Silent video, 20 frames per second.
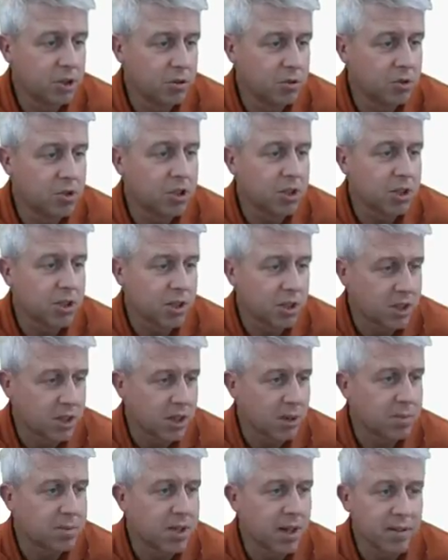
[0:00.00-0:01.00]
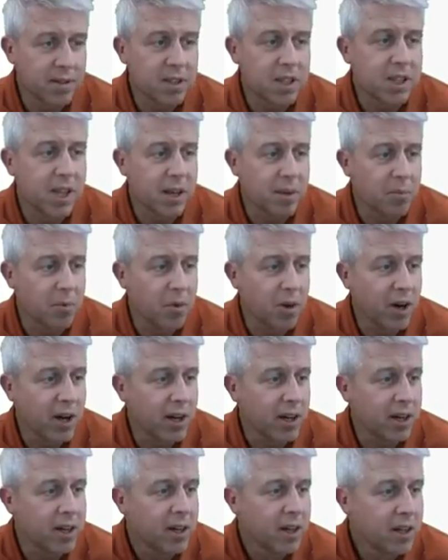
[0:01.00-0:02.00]
choose just a subset the same
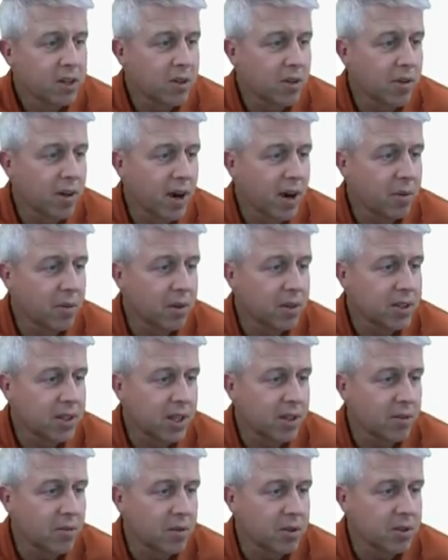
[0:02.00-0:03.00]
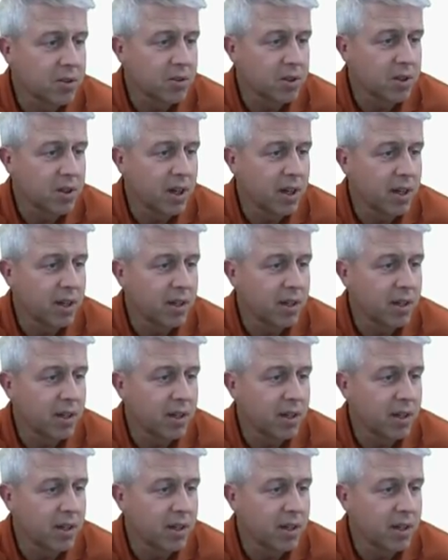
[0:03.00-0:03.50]
way. So I want to see the one